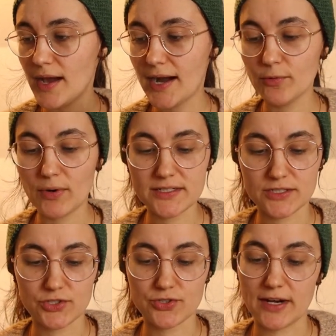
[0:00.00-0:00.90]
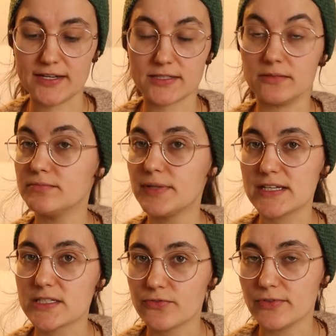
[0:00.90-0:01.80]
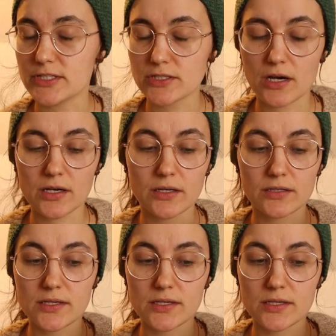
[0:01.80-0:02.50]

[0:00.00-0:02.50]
I wanted to try some plastic-free sock,